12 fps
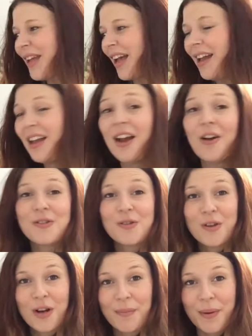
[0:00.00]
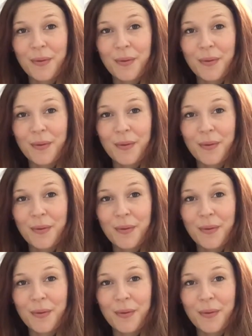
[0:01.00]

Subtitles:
I also got my